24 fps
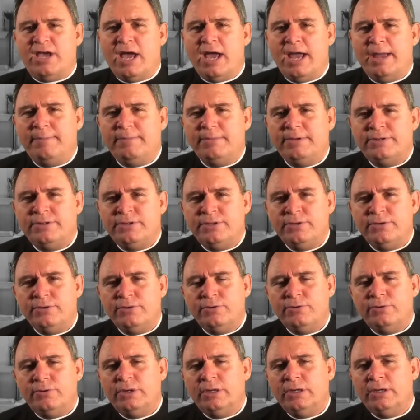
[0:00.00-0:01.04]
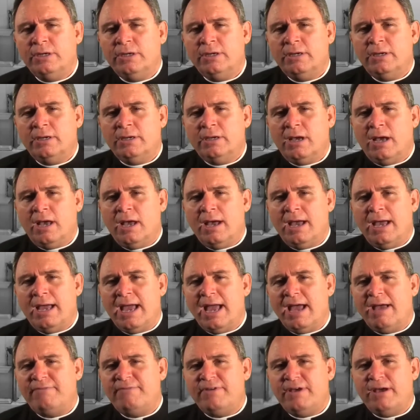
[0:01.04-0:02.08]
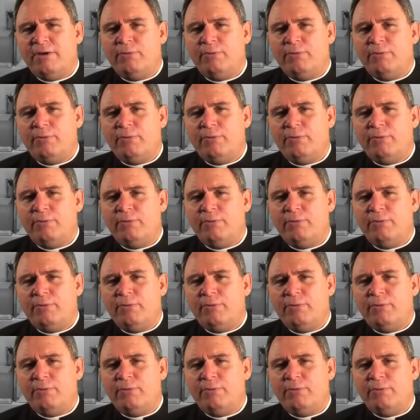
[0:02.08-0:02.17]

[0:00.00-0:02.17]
time to uh, have